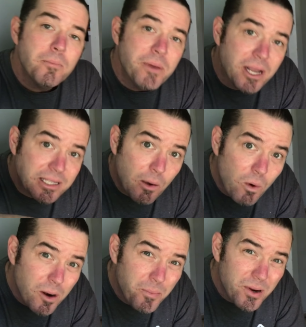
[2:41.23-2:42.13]
Because I
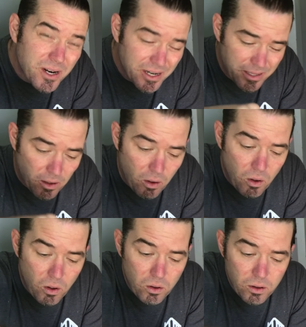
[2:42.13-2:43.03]
wanna put it in the
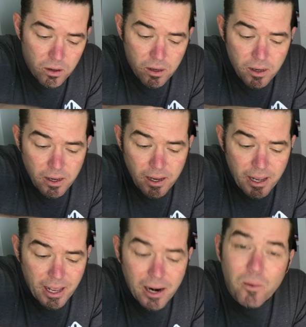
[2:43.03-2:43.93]
hole
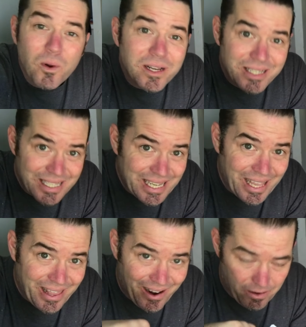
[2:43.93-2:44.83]
and I want it to
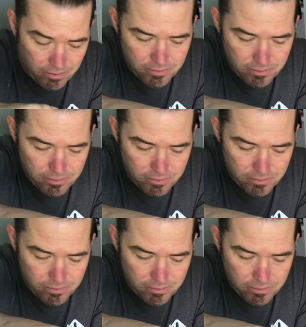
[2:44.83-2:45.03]
stay there.